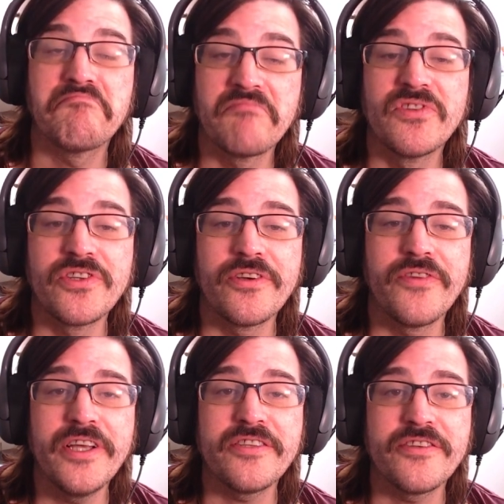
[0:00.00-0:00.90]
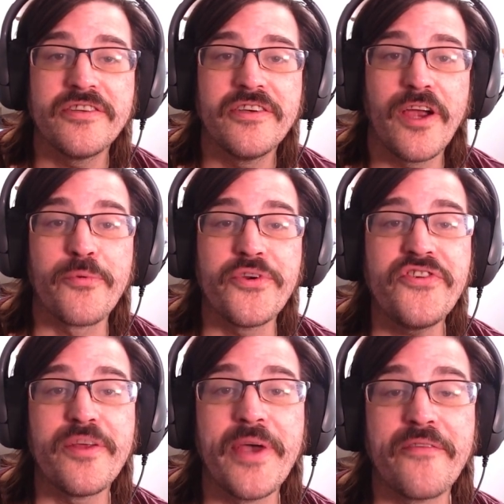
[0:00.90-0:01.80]
It's good advice. I
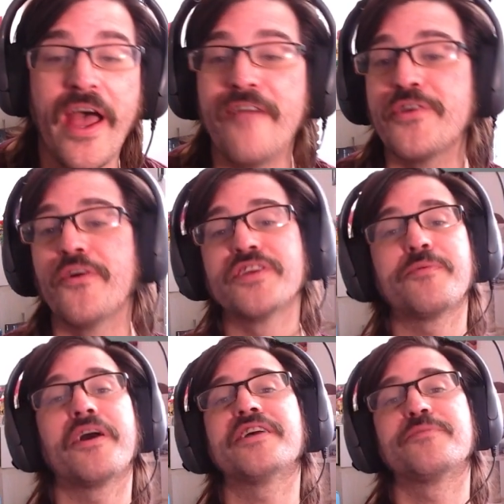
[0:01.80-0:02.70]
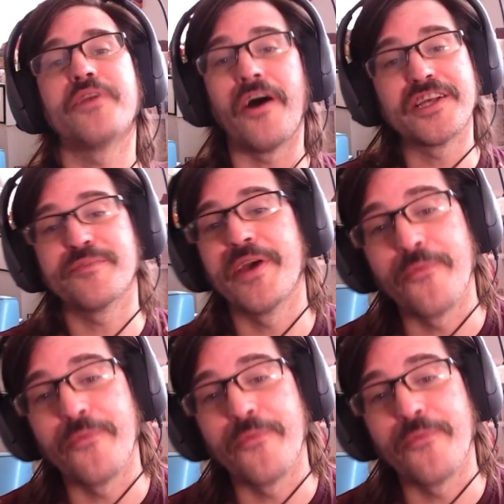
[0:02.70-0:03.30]
appreciate it, man. Having you on this podcast has been awesome, man.